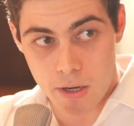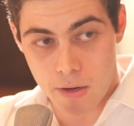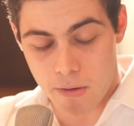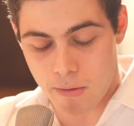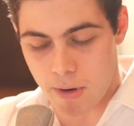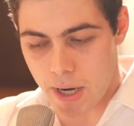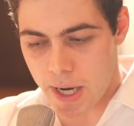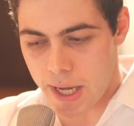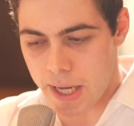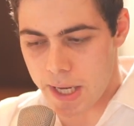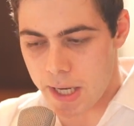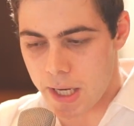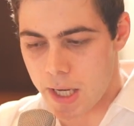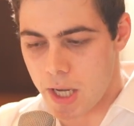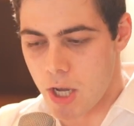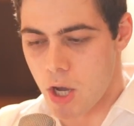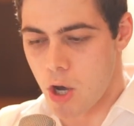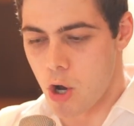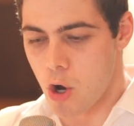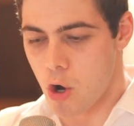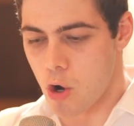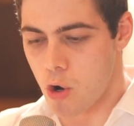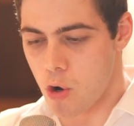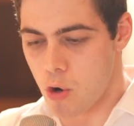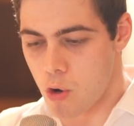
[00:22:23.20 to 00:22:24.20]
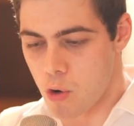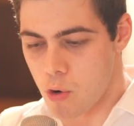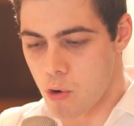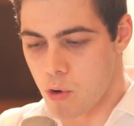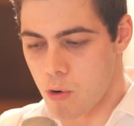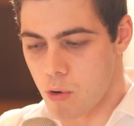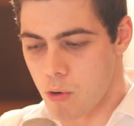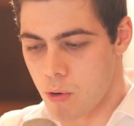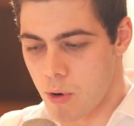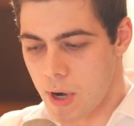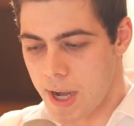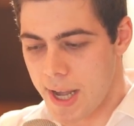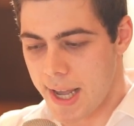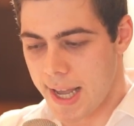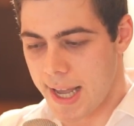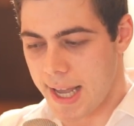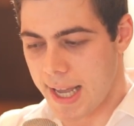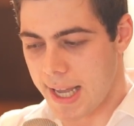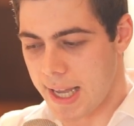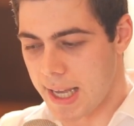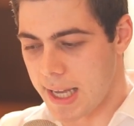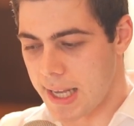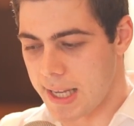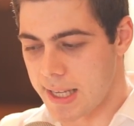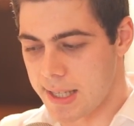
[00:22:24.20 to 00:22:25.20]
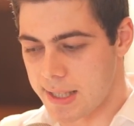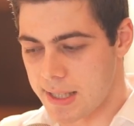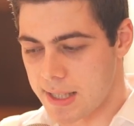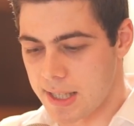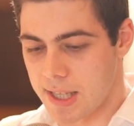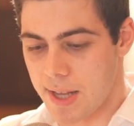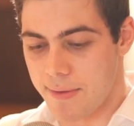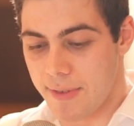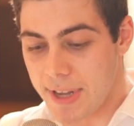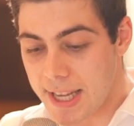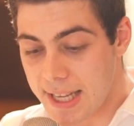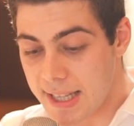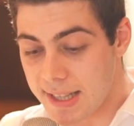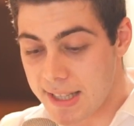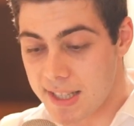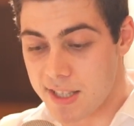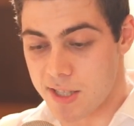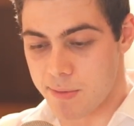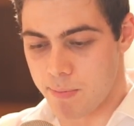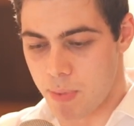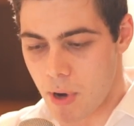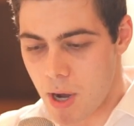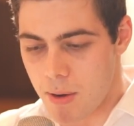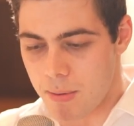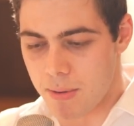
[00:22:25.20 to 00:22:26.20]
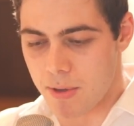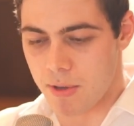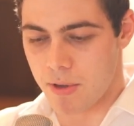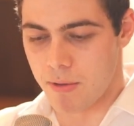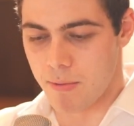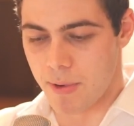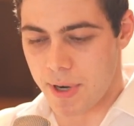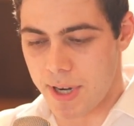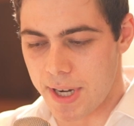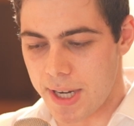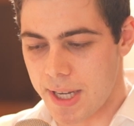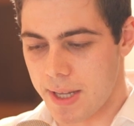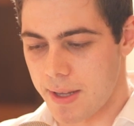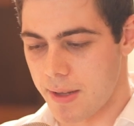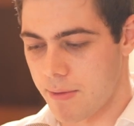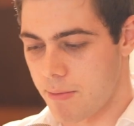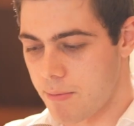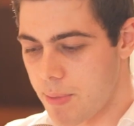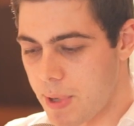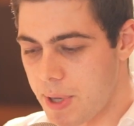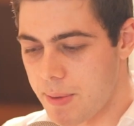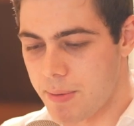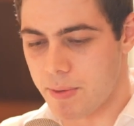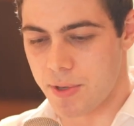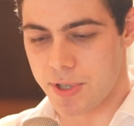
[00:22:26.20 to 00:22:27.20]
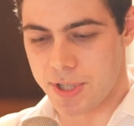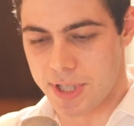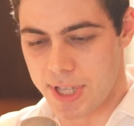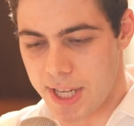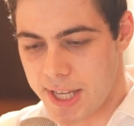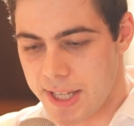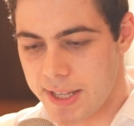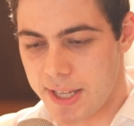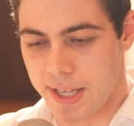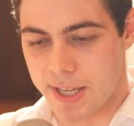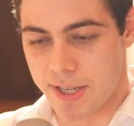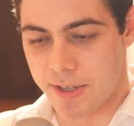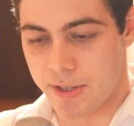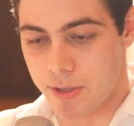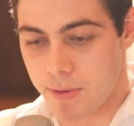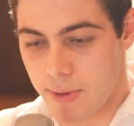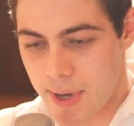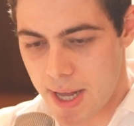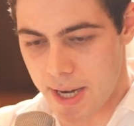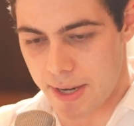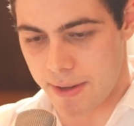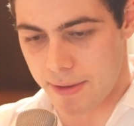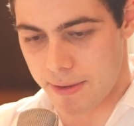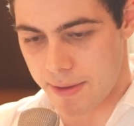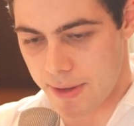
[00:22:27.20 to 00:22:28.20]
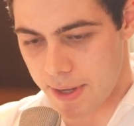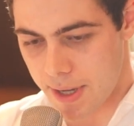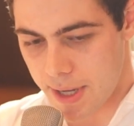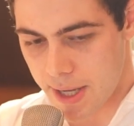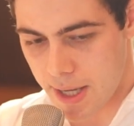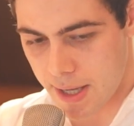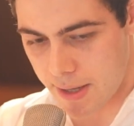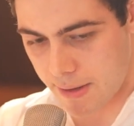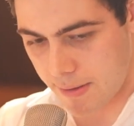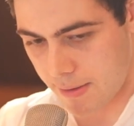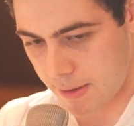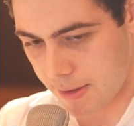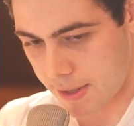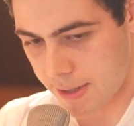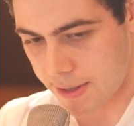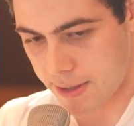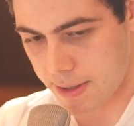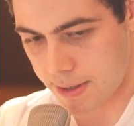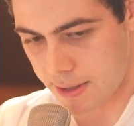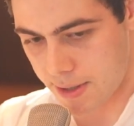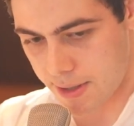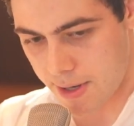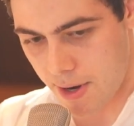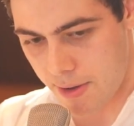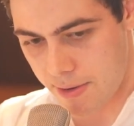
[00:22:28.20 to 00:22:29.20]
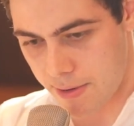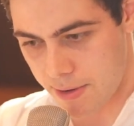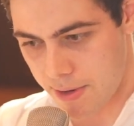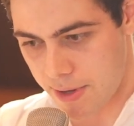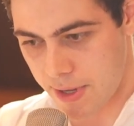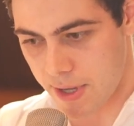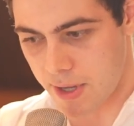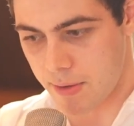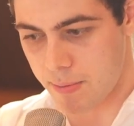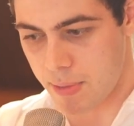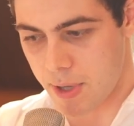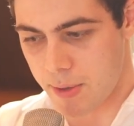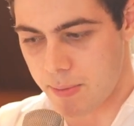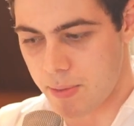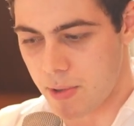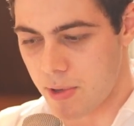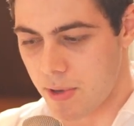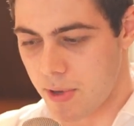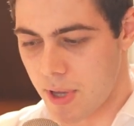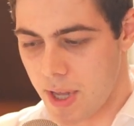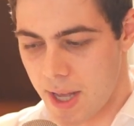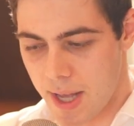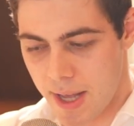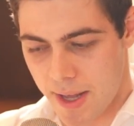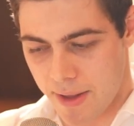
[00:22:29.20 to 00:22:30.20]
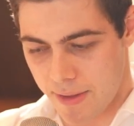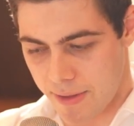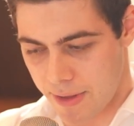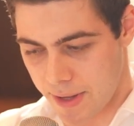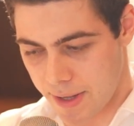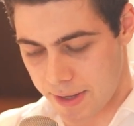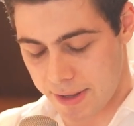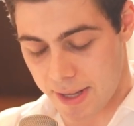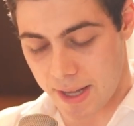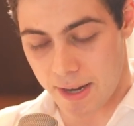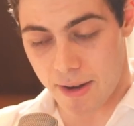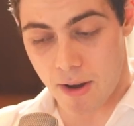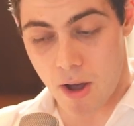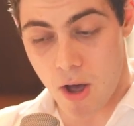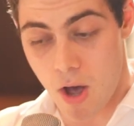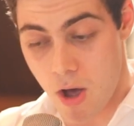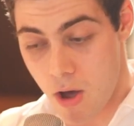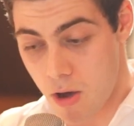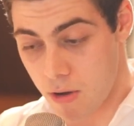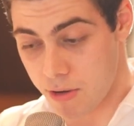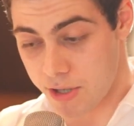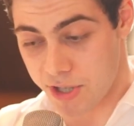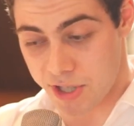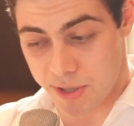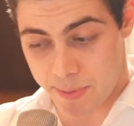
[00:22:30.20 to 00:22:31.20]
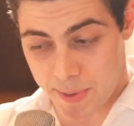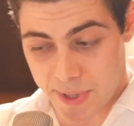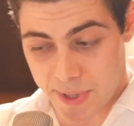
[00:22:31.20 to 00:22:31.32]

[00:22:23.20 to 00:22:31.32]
right, who is living in this bubble where people are saying they can do anything. And this is another thing. People think that, just